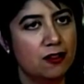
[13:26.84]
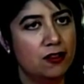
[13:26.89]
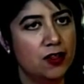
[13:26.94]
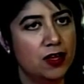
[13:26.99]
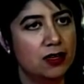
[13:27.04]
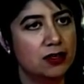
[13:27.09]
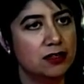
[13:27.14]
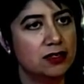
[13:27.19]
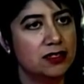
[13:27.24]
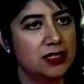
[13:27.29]
mm.
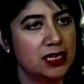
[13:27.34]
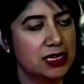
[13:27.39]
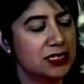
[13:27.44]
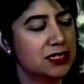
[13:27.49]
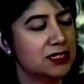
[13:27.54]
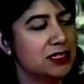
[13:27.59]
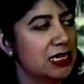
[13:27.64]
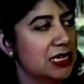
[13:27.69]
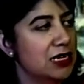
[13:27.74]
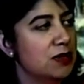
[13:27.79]
that
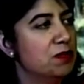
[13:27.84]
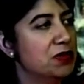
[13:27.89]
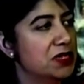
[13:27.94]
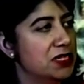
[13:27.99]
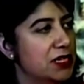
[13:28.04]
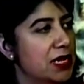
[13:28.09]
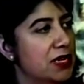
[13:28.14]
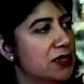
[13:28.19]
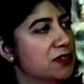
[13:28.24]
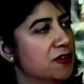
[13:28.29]

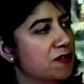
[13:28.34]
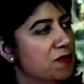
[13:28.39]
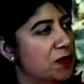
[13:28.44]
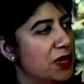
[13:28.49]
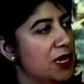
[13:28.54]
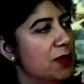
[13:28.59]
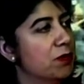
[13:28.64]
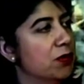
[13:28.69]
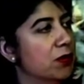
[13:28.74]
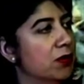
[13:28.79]
16% of
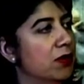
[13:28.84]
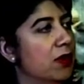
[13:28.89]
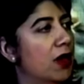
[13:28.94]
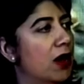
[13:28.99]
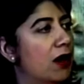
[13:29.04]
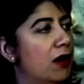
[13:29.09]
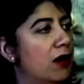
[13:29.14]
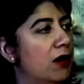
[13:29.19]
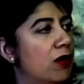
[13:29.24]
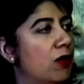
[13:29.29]
people
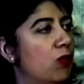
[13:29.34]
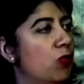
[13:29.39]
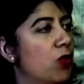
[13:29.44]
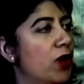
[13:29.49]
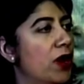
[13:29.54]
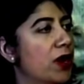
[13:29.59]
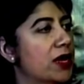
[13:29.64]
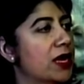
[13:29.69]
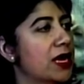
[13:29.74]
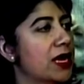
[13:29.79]
are
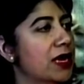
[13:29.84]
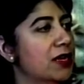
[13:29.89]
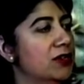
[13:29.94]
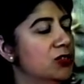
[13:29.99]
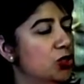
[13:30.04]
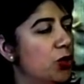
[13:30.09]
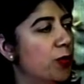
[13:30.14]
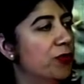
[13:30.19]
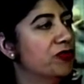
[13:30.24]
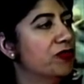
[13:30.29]
working
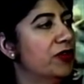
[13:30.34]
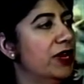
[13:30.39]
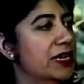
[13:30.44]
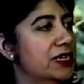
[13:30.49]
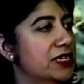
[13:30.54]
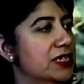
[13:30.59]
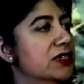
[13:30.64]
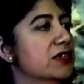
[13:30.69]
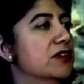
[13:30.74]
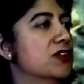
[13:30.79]
in jobs
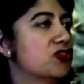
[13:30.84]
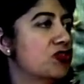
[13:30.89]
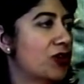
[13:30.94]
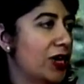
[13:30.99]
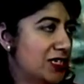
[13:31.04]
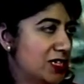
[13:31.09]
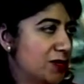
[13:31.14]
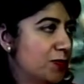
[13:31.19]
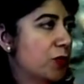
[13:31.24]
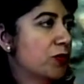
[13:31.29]
relating to the
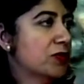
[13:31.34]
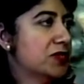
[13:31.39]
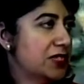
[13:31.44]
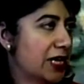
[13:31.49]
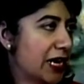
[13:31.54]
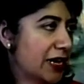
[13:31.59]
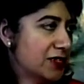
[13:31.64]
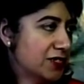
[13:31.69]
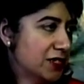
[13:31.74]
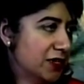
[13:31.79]
transport
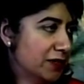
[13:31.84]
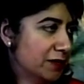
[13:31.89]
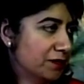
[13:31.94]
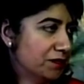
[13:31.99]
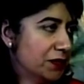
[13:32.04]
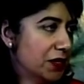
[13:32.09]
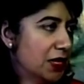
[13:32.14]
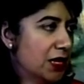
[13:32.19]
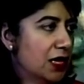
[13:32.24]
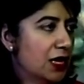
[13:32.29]
sector. Yeah,
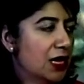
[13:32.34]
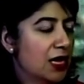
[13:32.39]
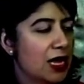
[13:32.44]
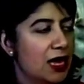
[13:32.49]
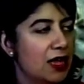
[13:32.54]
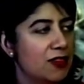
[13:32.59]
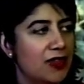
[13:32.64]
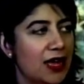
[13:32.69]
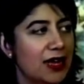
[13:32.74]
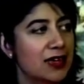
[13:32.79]

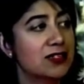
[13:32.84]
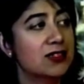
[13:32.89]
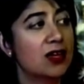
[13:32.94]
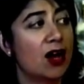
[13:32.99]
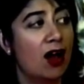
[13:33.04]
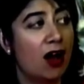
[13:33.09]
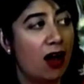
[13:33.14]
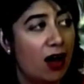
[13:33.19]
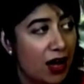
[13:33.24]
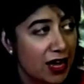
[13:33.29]
that's right. That is
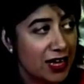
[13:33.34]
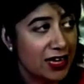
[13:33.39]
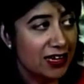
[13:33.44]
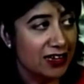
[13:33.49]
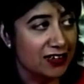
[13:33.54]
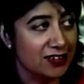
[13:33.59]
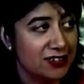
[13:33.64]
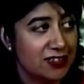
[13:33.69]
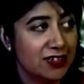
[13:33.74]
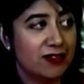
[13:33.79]
the
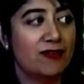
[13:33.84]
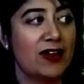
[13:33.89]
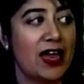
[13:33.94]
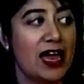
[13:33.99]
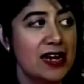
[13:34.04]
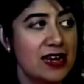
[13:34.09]
highest of mm.